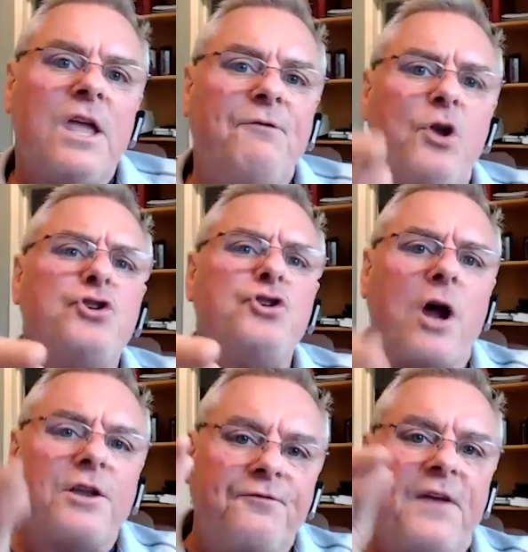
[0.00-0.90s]
If you
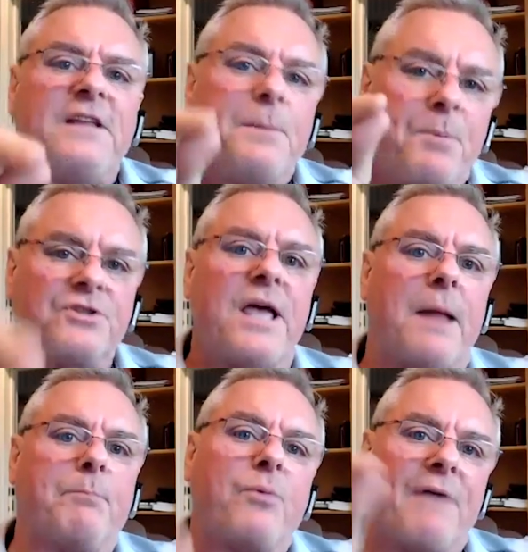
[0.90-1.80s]
charge
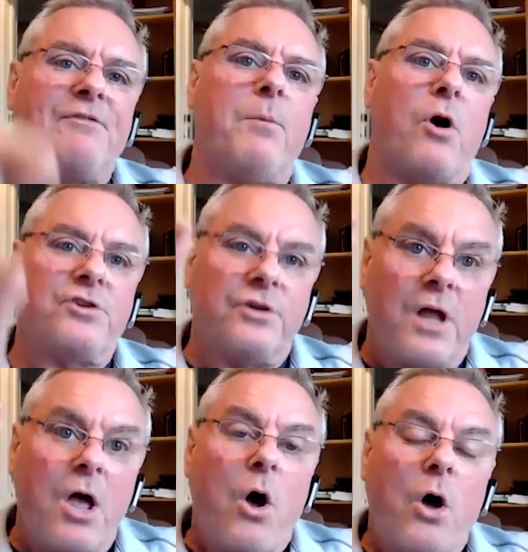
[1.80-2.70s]
50% profit
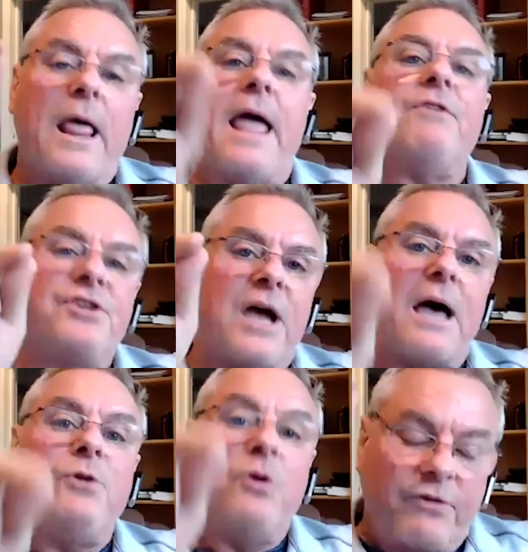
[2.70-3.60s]
margin on every
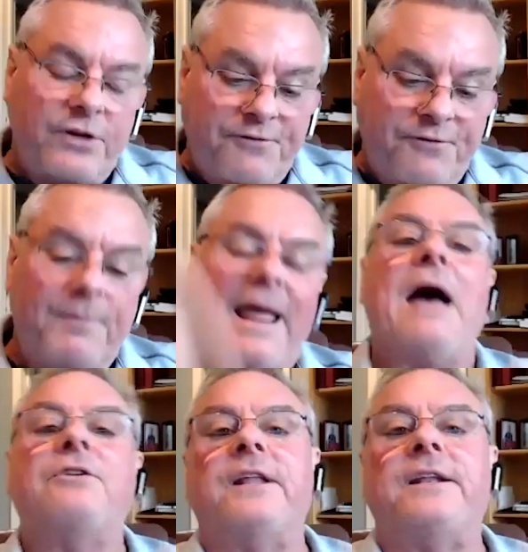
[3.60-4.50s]
job you ever did from
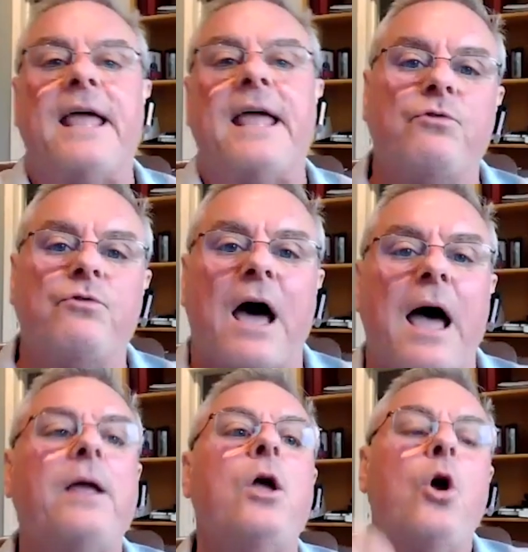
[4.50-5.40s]
now to the day you
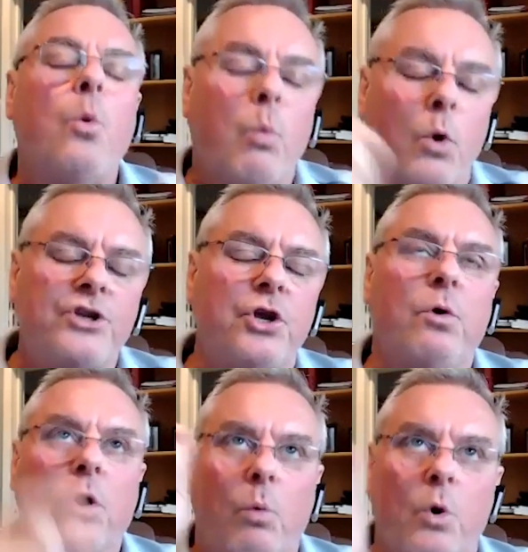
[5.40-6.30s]
die, would
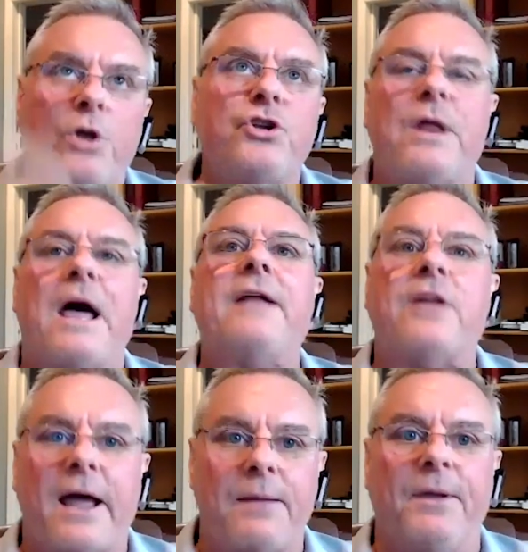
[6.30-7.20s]
you or would you not
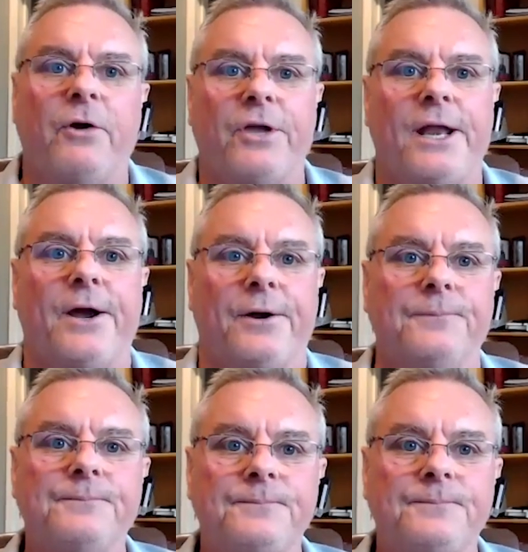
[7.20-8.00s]
die a millionaire?